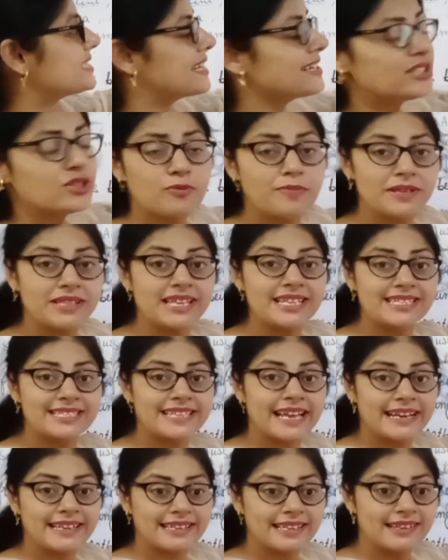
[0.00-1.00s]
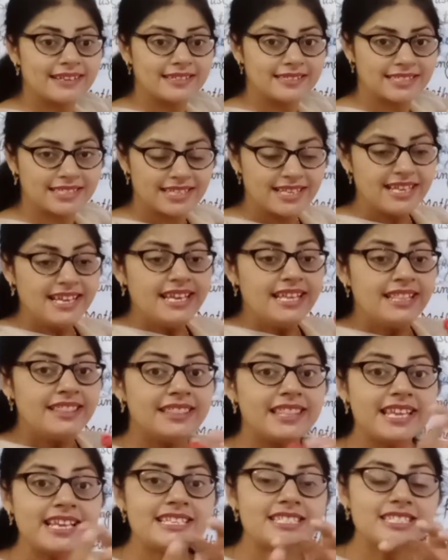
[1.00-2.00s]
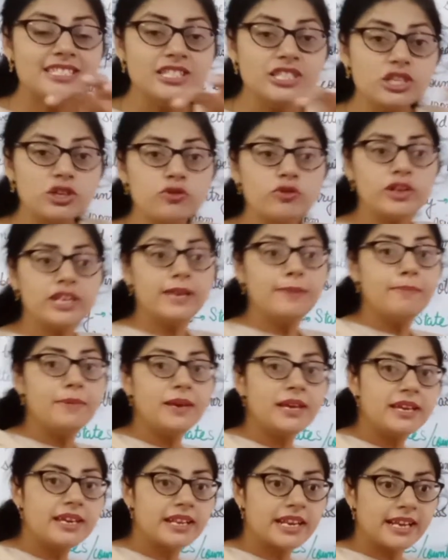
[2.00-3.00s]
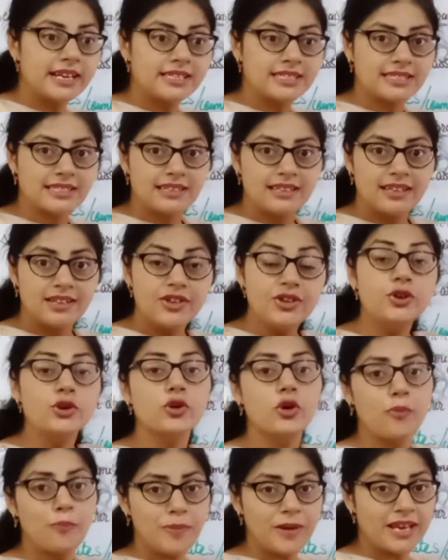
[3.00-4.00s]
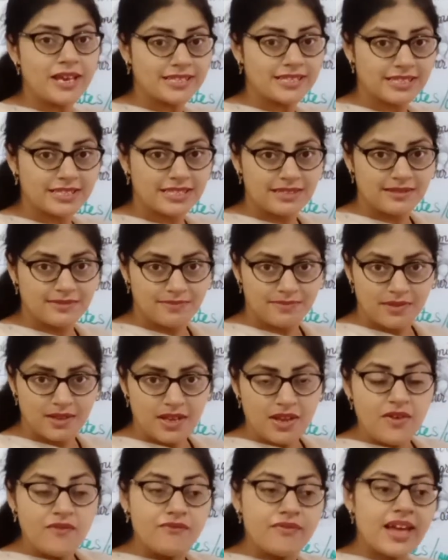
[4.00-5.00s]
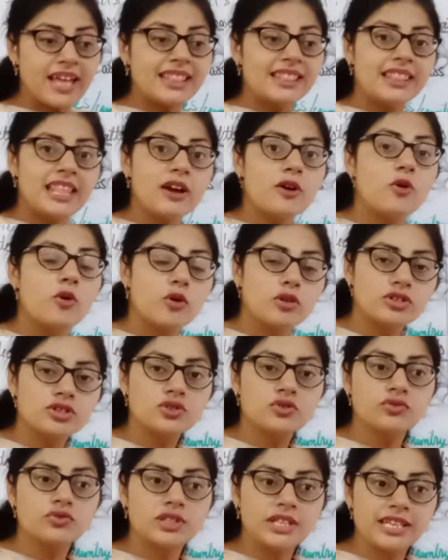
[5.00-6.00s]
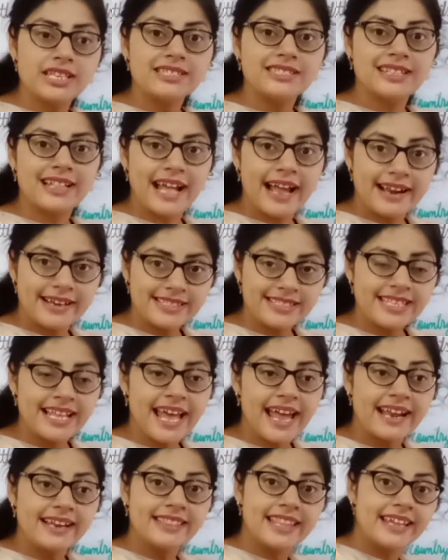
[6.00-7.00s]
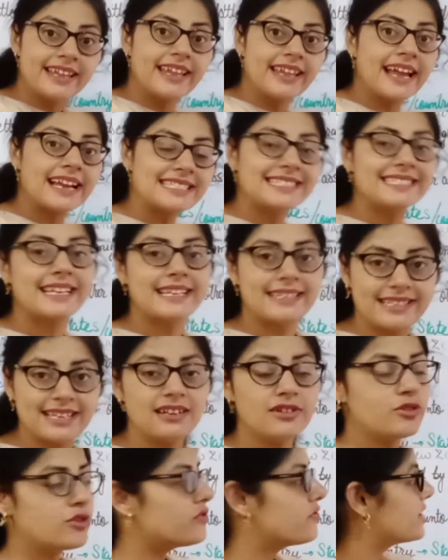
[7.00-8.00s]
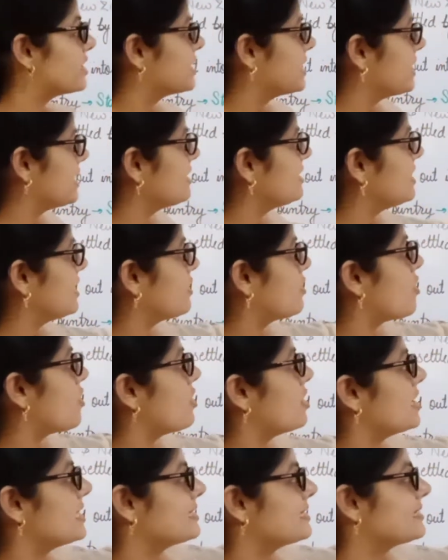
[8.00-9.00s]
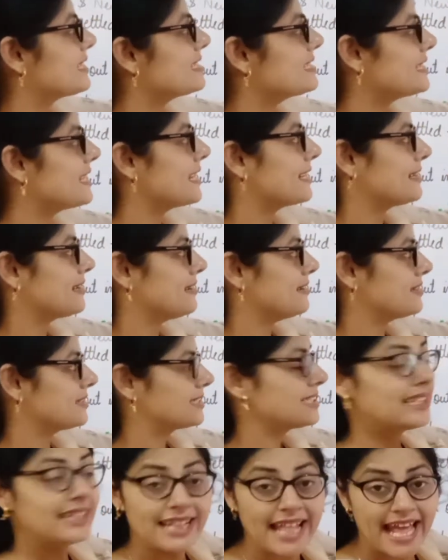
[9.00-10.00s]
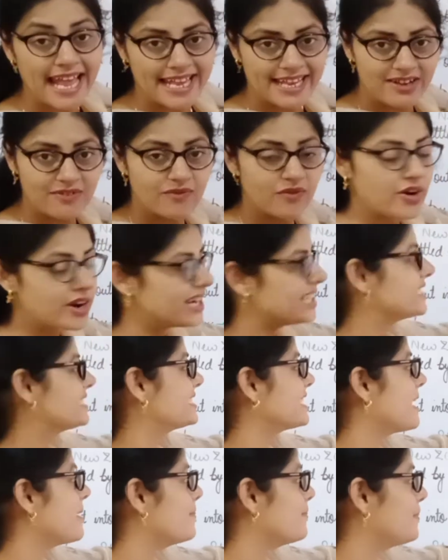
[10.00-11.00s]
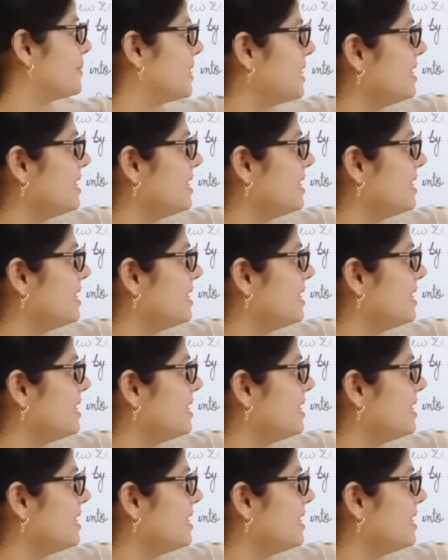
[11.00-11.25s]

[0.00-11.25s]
to be the settlers? These new immigrants, Europeans, when they goes to these lands and they get settled over there, they called as the settlers. Like, for example,